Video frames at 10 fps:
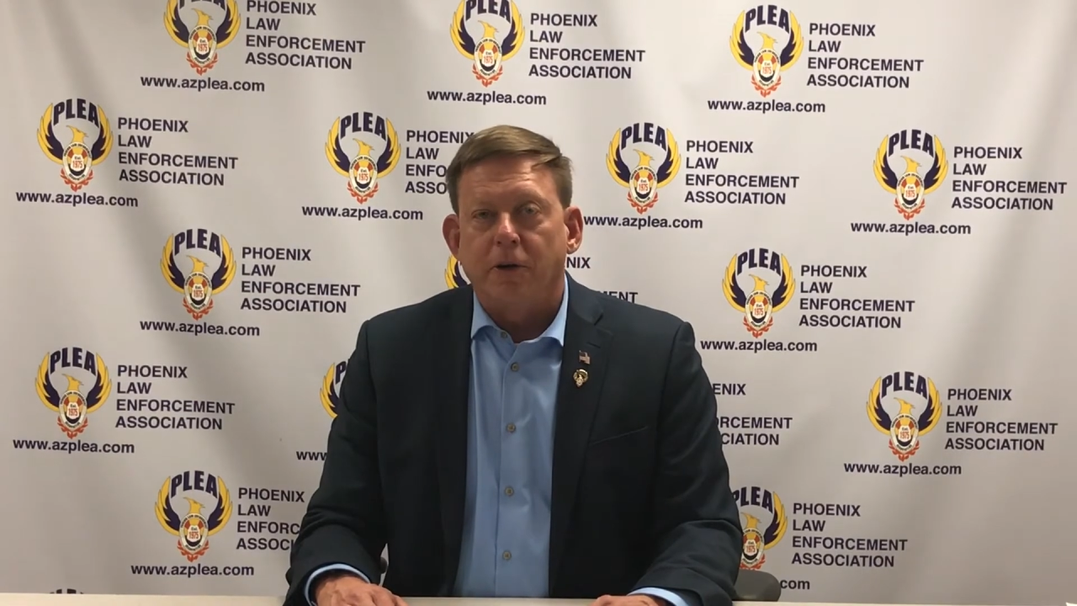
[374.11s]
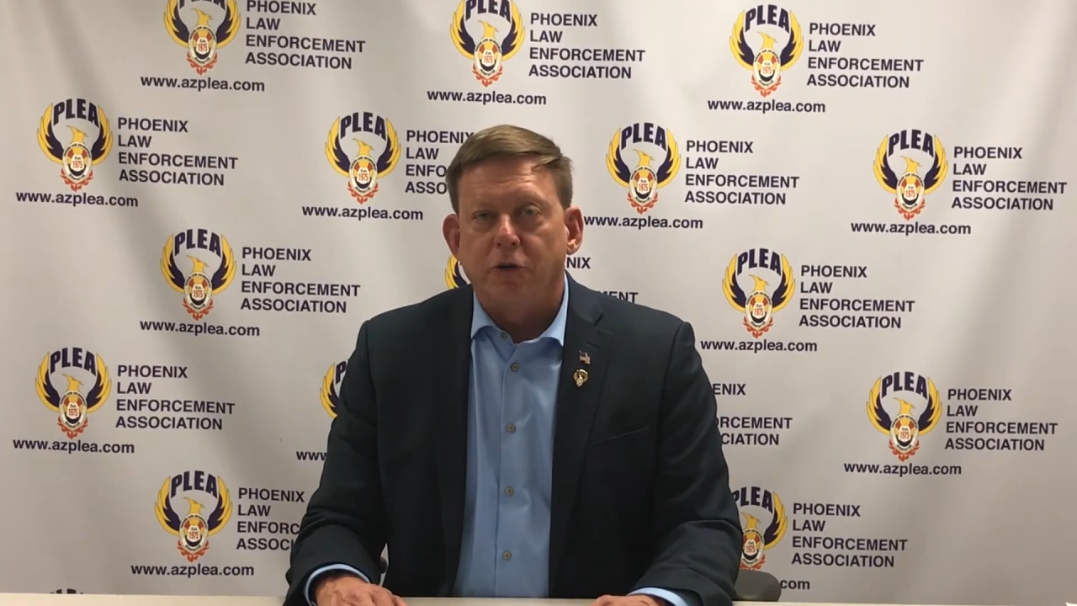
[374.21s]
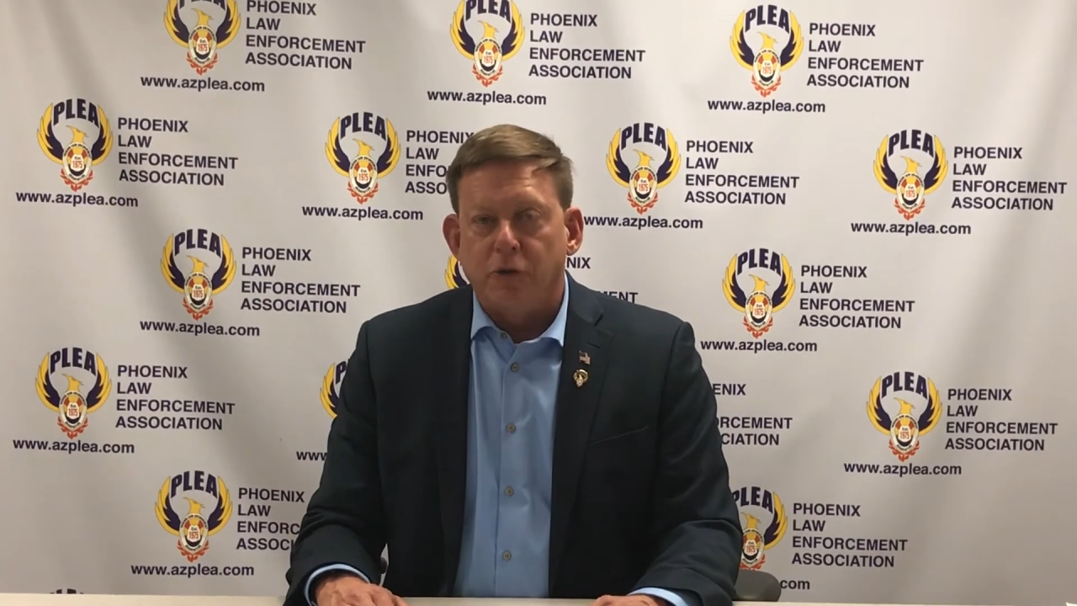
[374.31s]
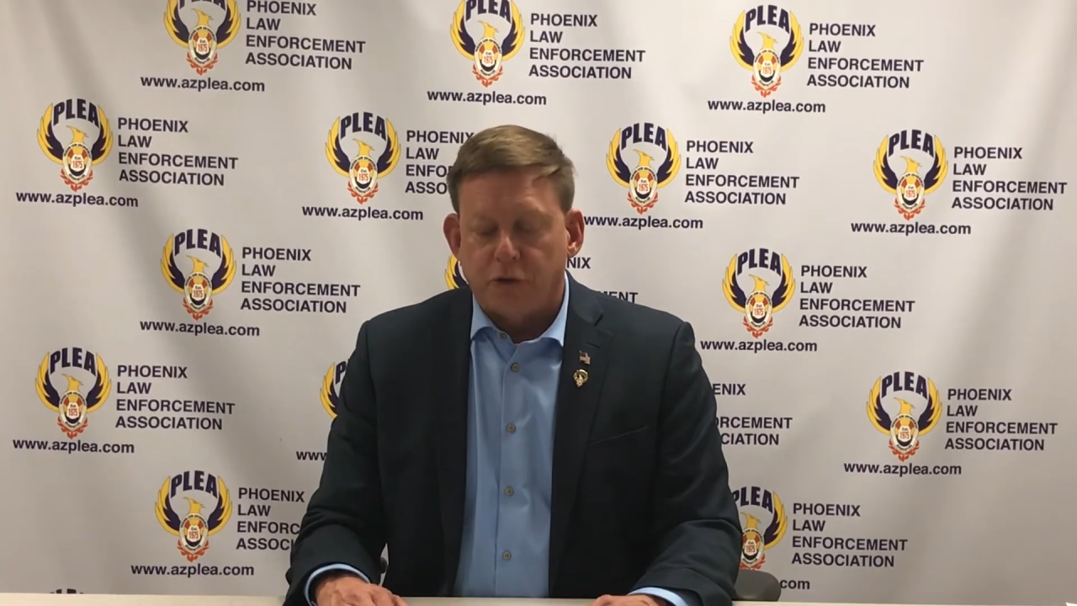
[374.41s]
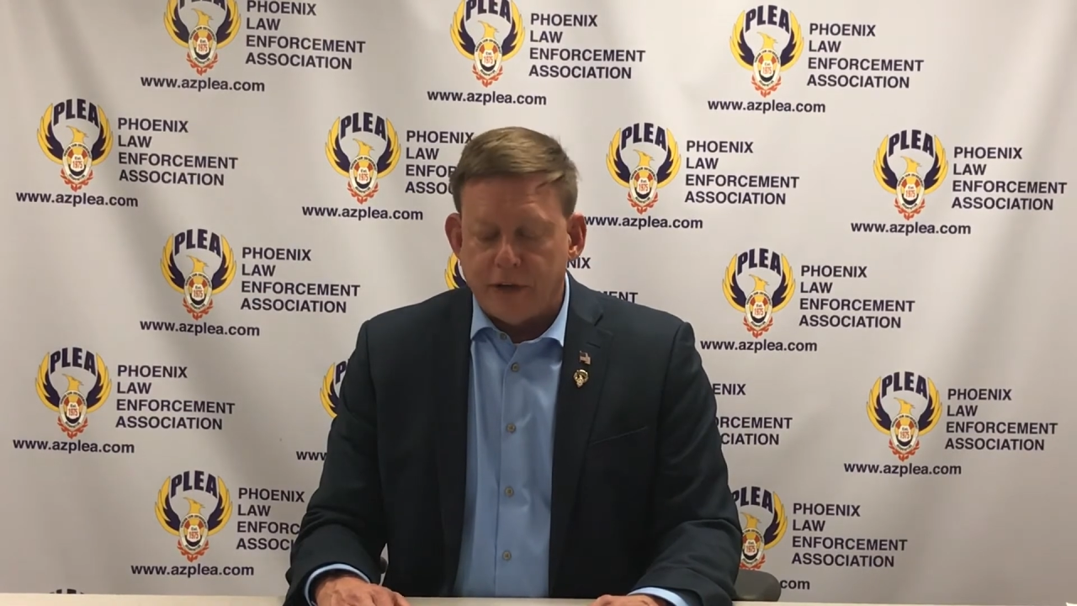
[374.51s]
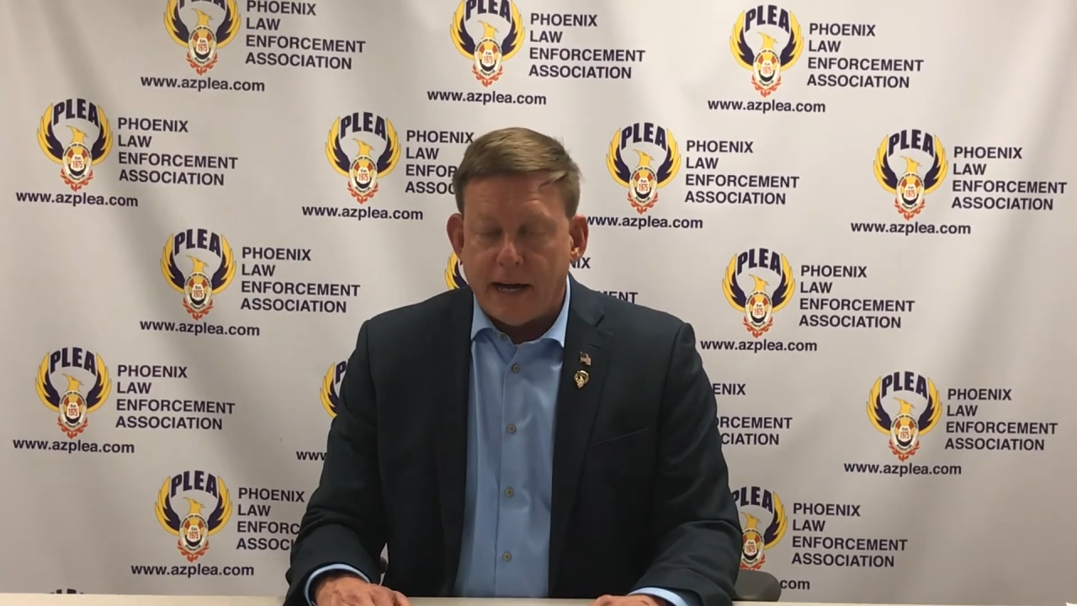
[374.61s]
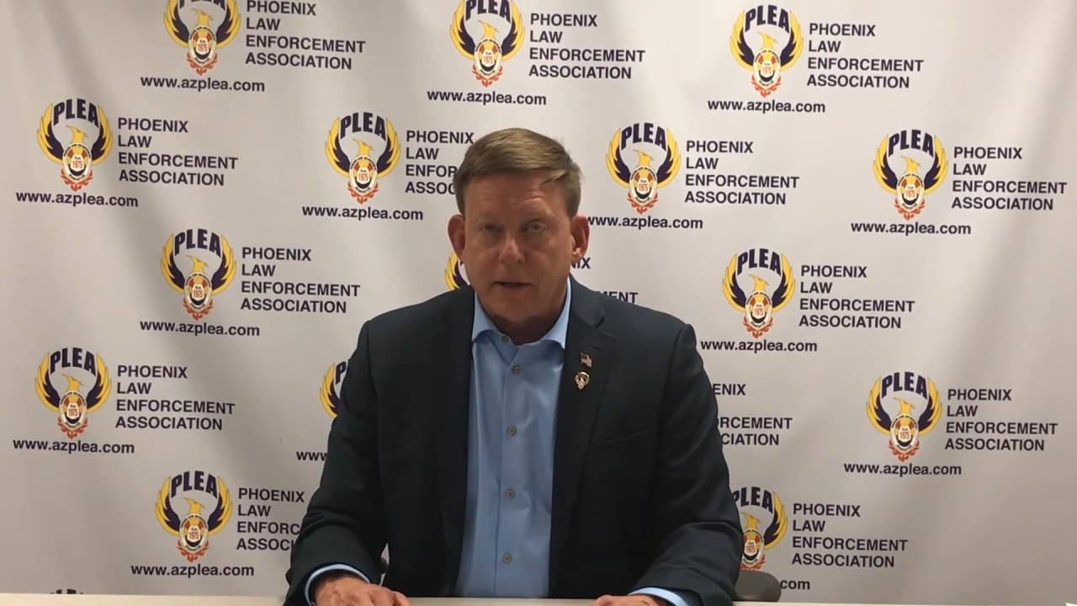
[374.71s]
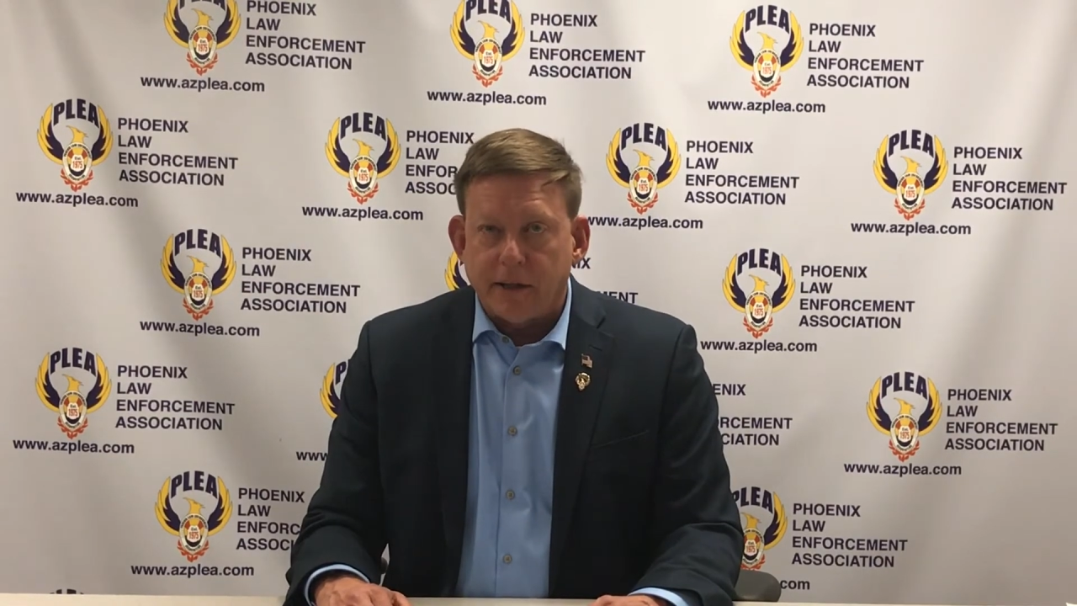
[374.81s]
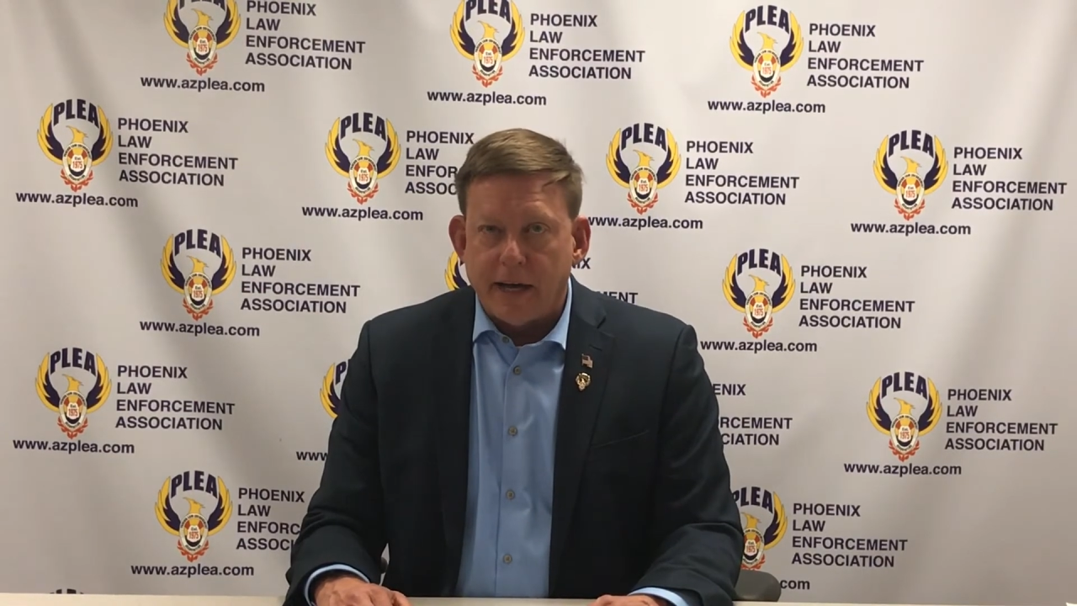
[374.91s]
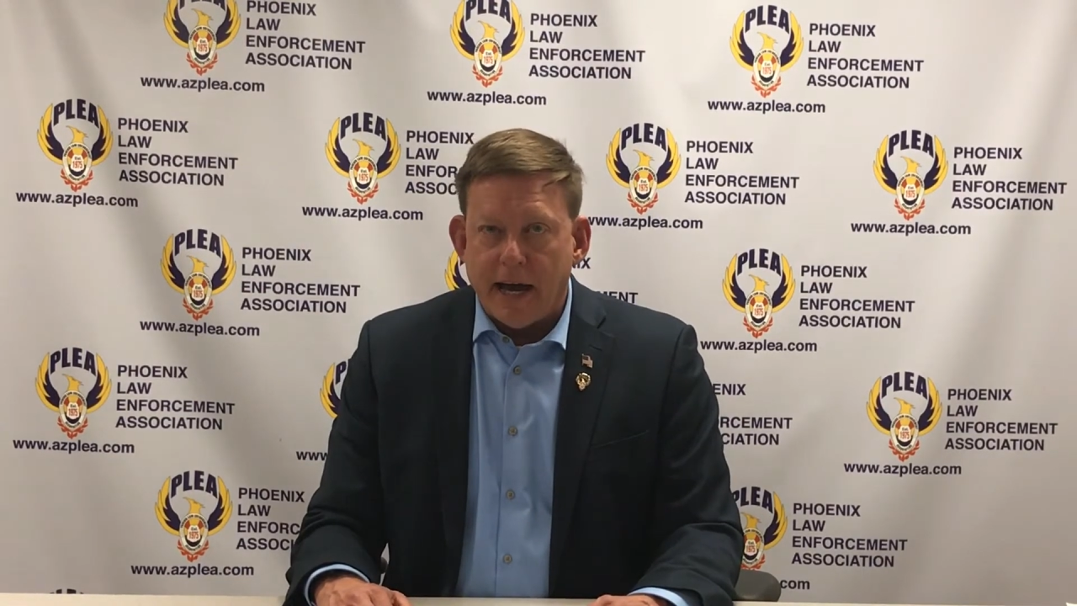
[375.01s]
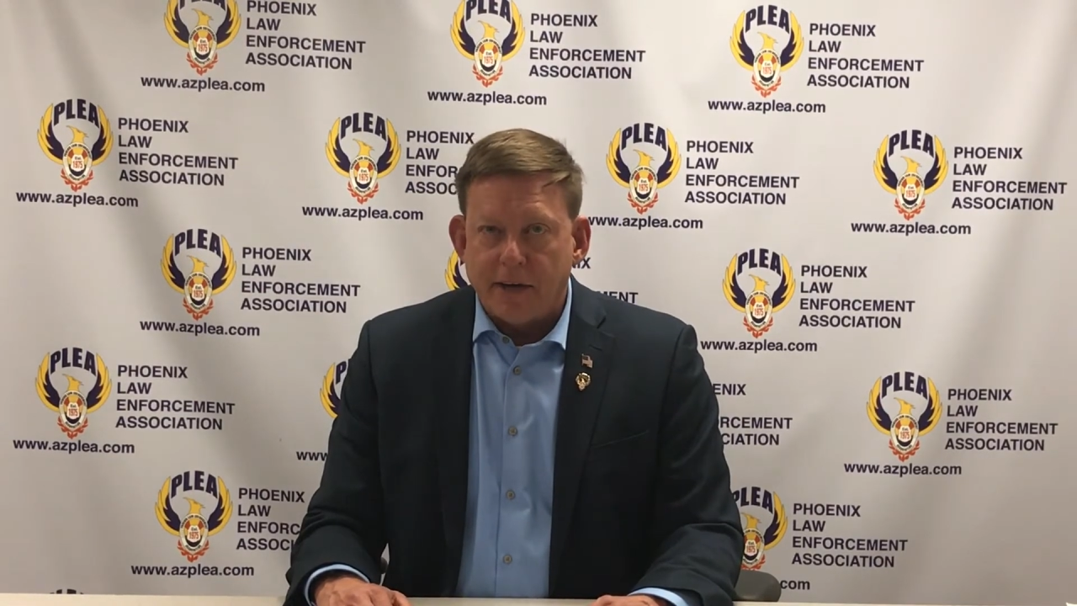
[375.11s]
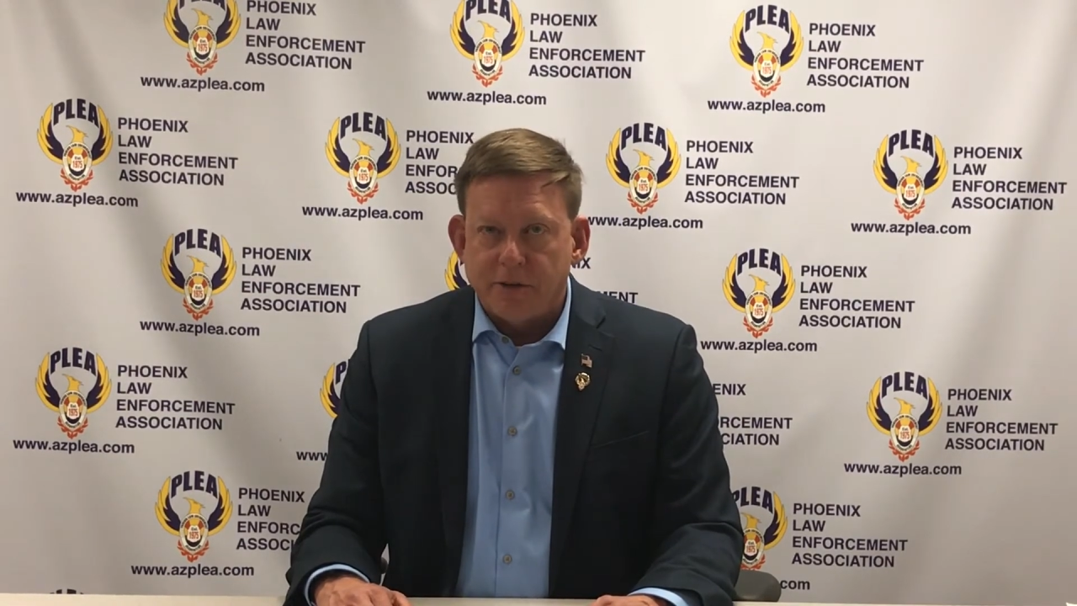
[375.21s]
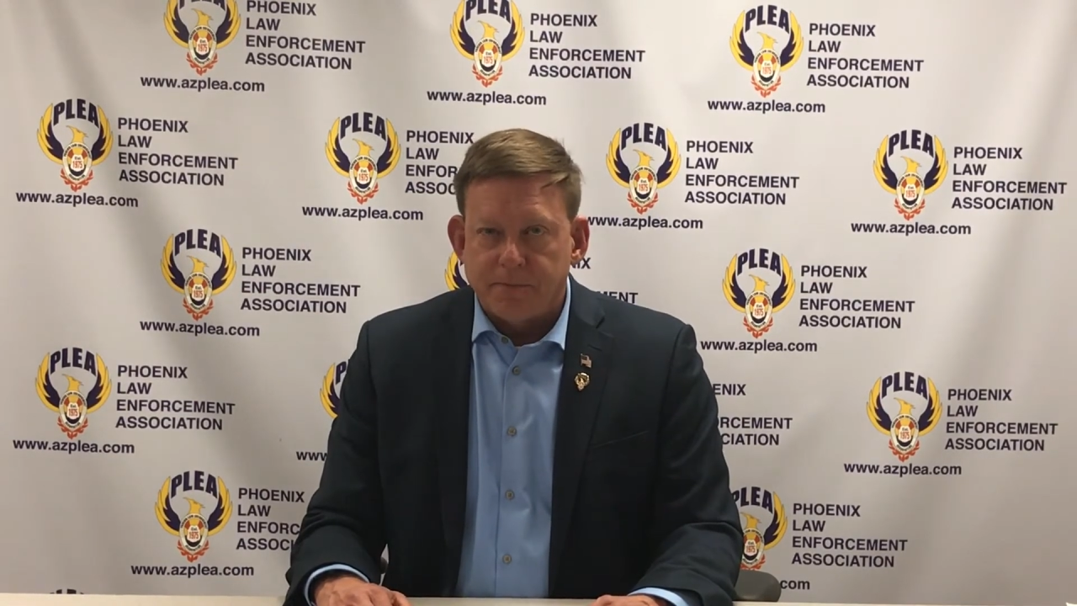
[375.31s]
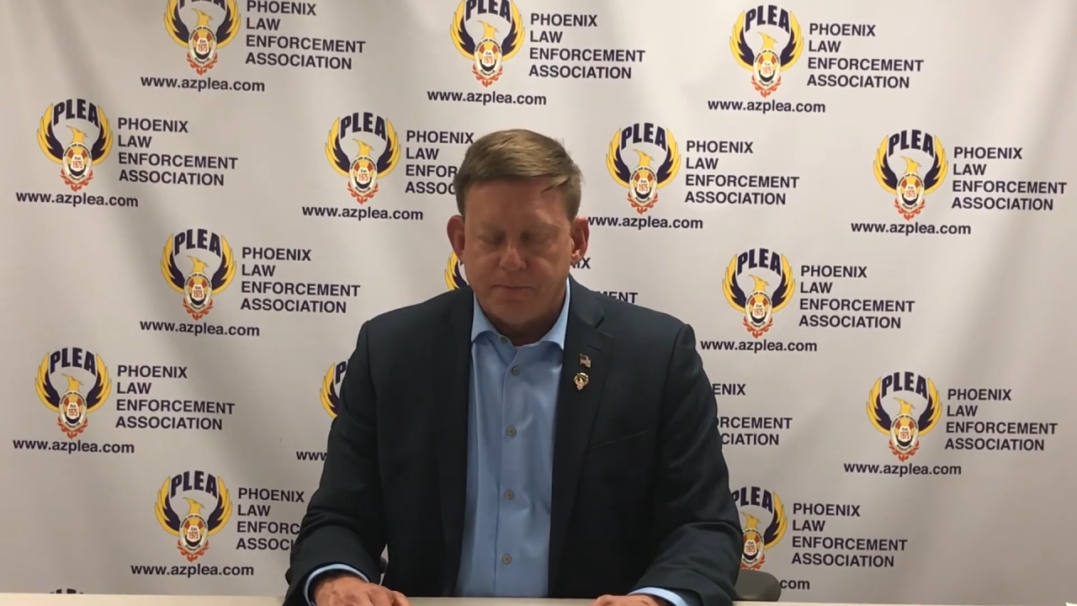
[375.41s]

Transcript: to do exactly that.